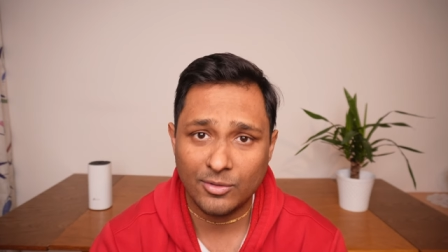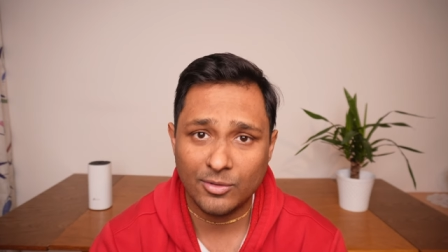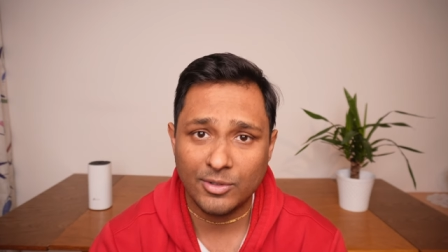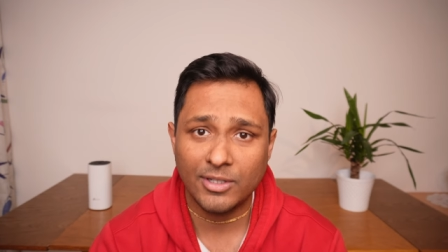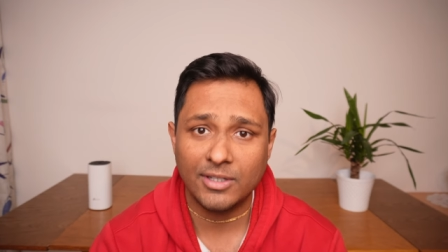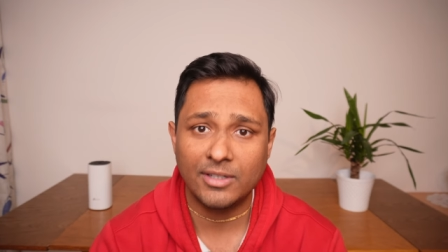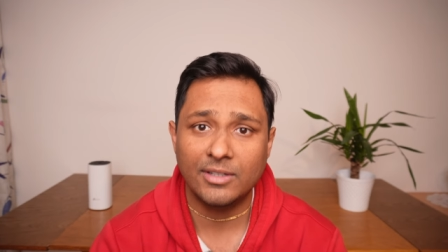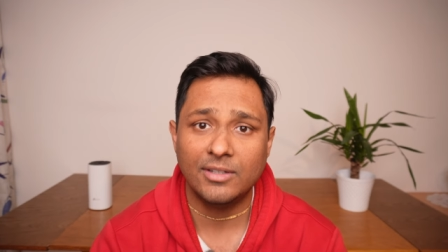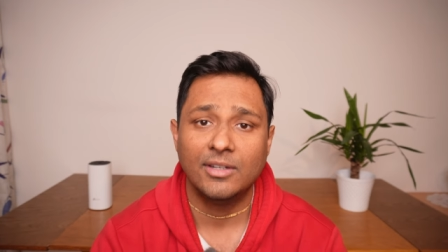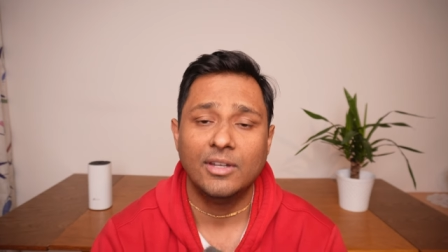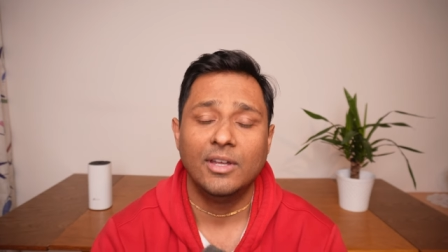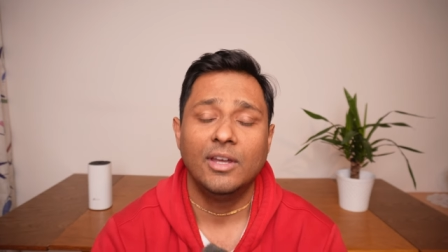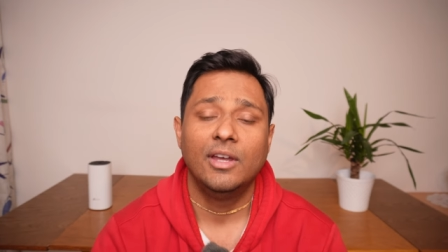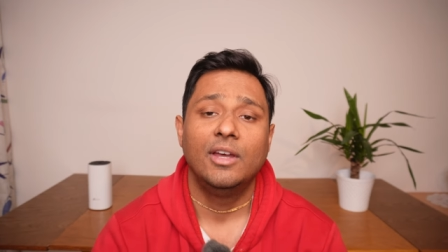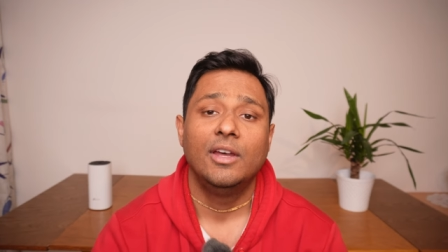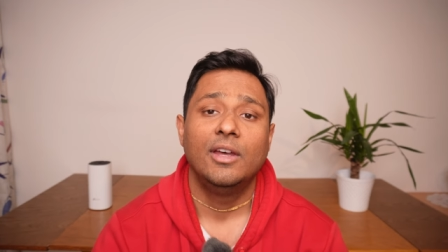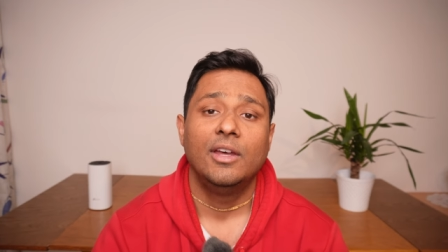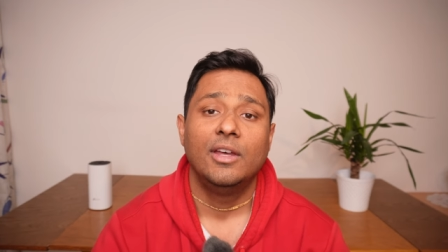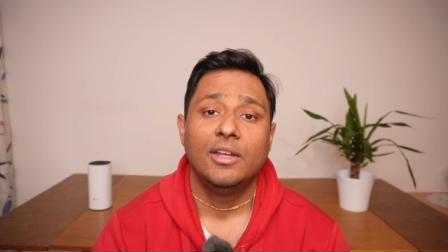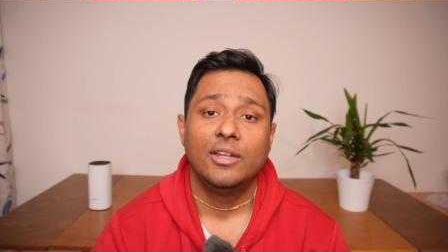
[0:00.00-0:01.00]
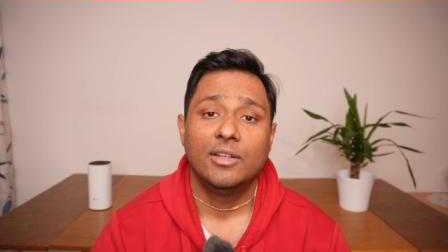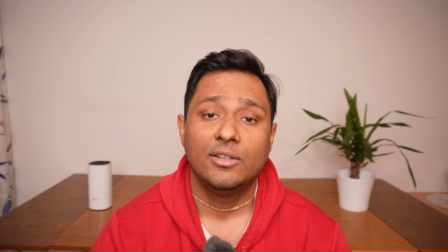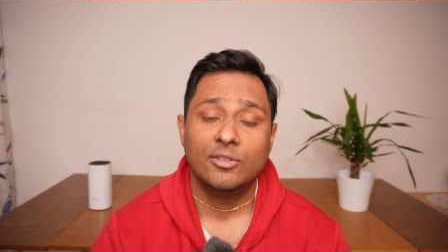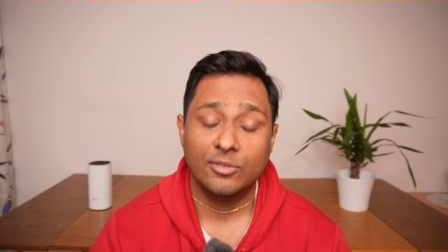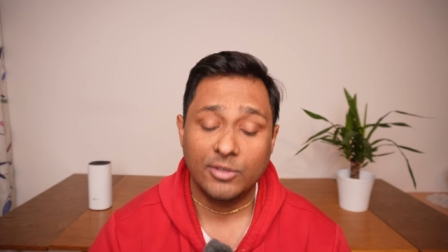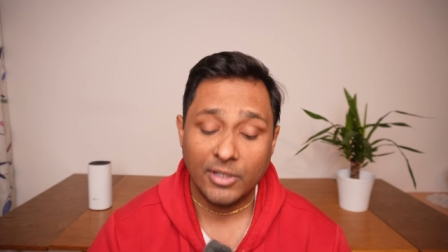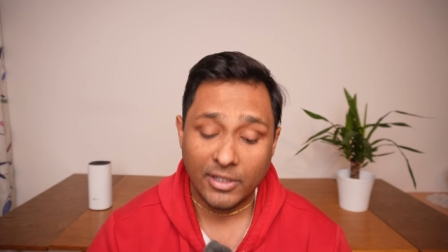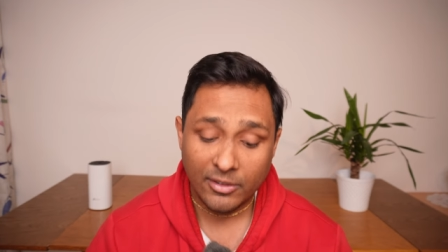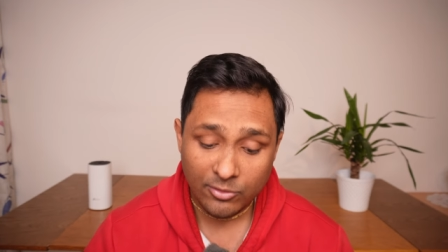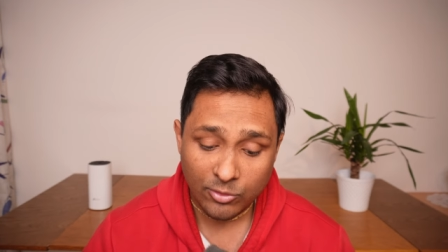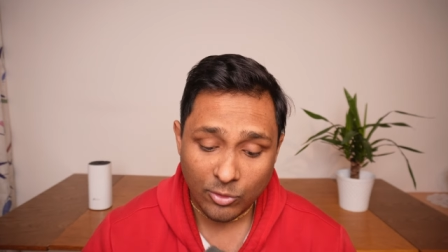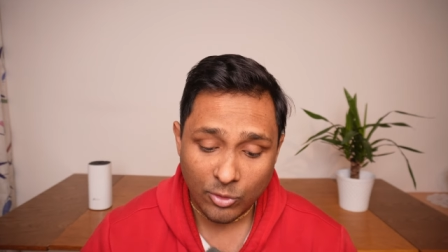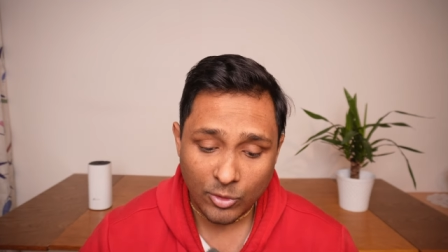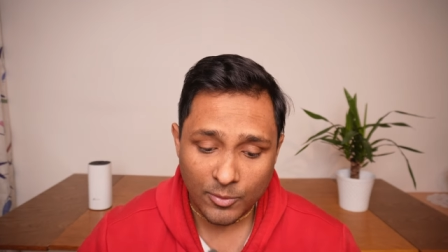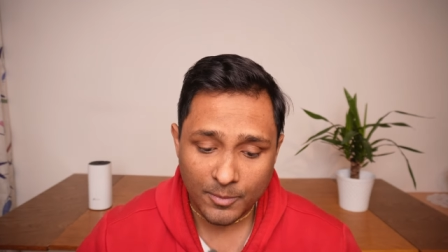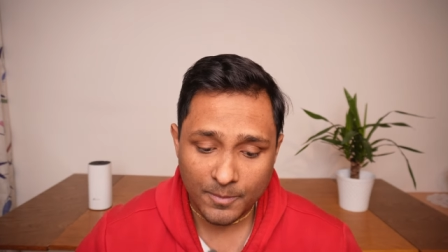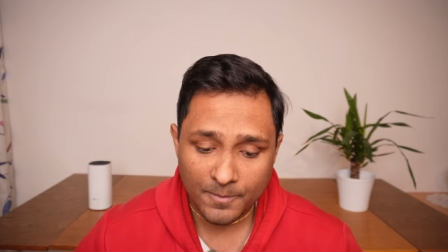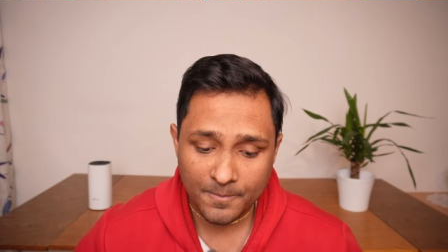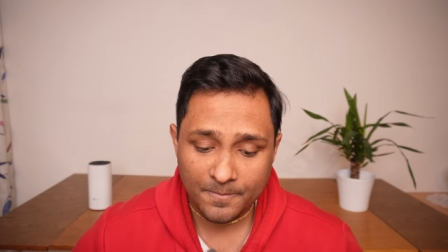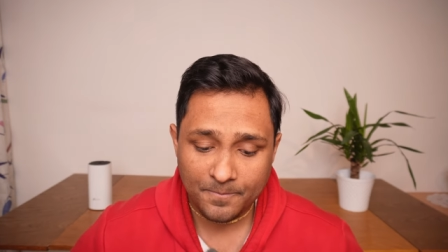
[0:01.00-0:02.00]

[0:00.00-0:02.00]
okay? So therefore,